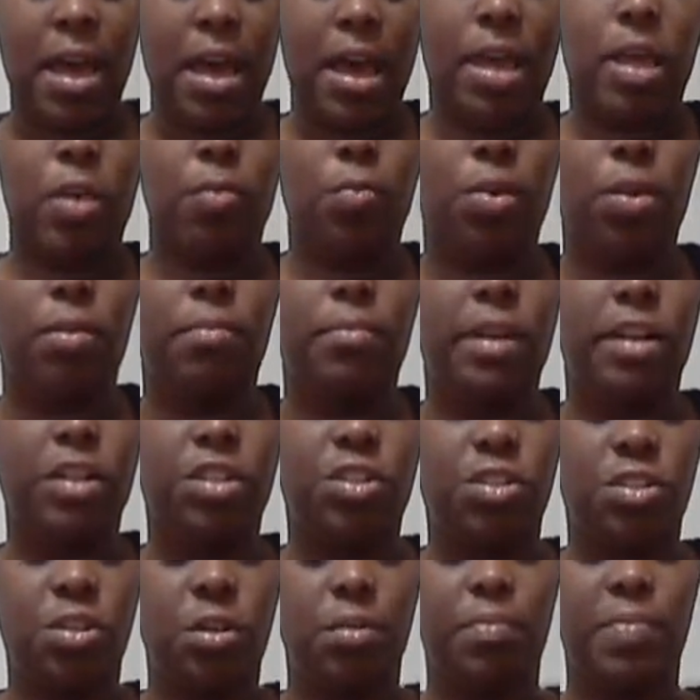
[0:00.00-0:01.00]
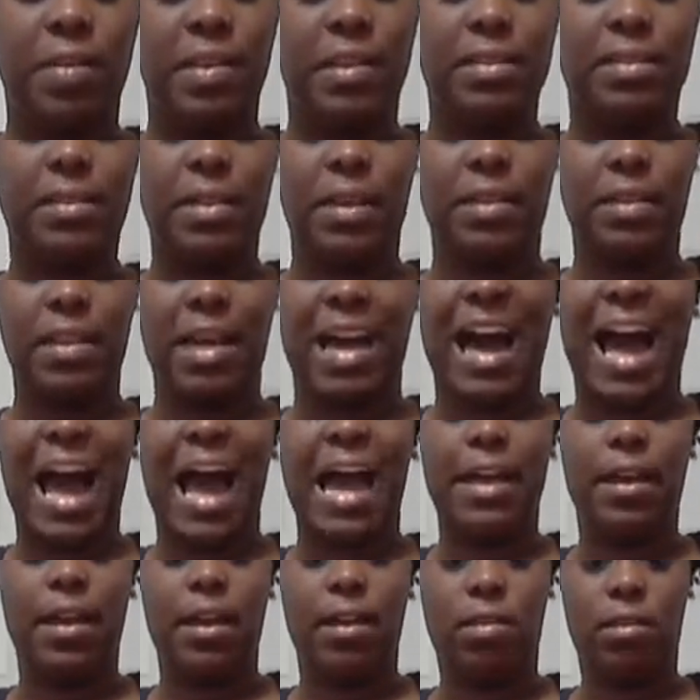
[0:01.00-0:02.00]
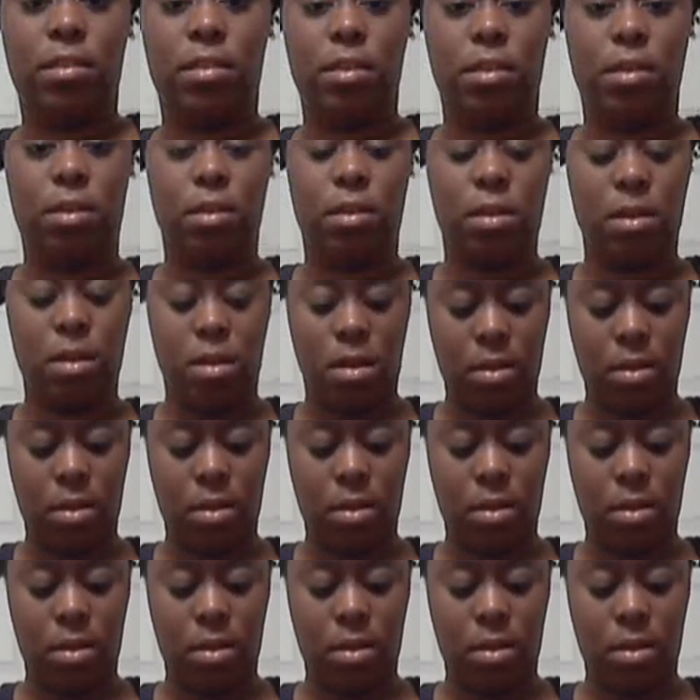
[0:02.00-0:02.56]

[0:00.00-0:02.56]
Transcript: and you want to measure your bust at the height, at the,